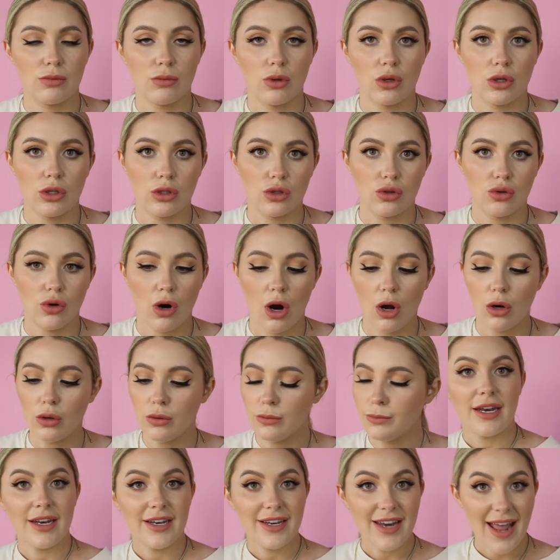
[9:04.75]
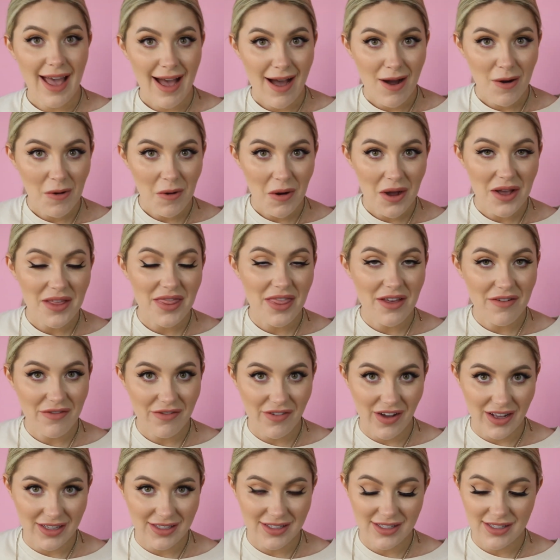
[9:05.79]
more control. Now the
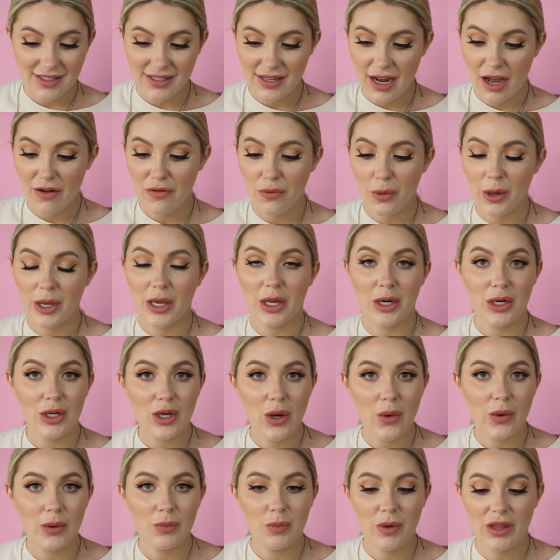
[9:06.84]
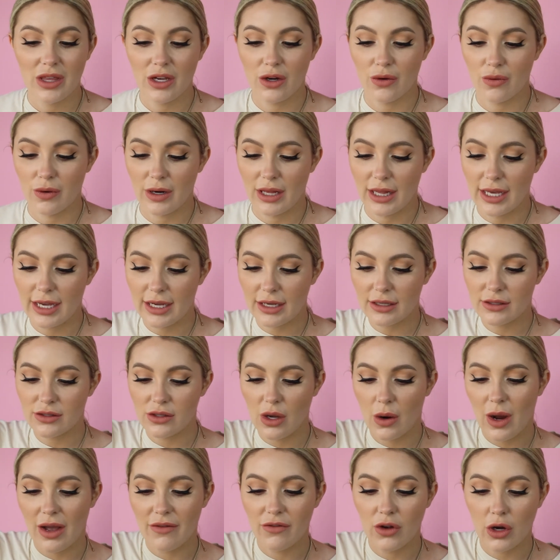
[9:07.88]
fun stuff, we're gonna go in with acrylic.
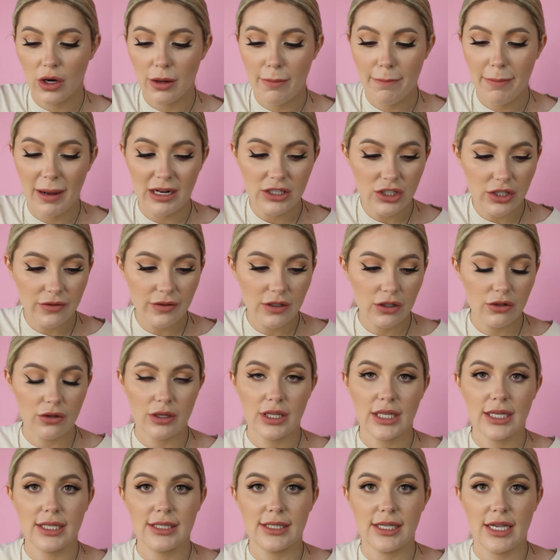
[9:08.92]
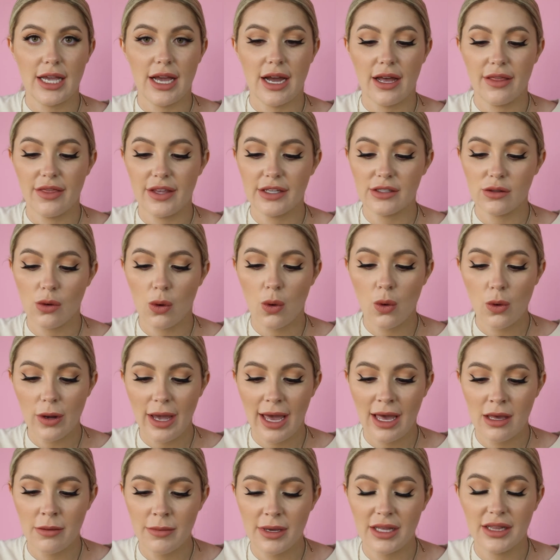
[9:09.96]
So I've got a bunch of acrylics here. This all
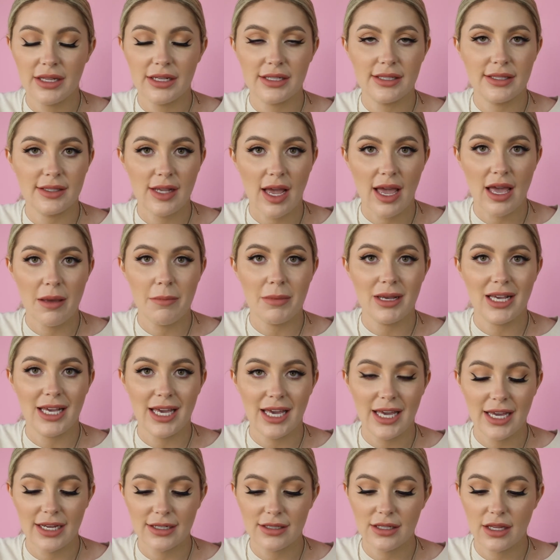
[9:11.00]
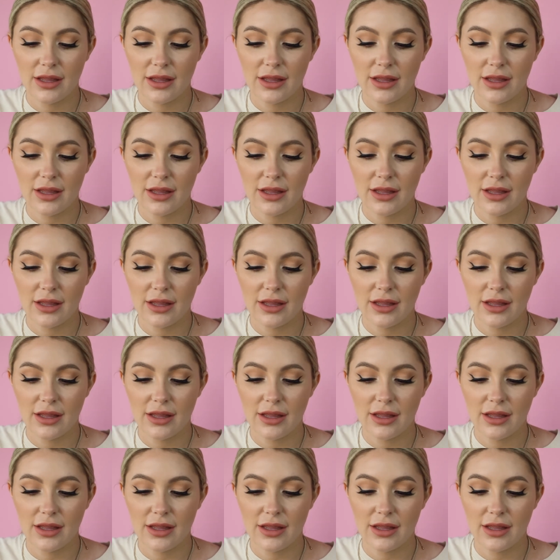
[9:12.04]
came in the same kit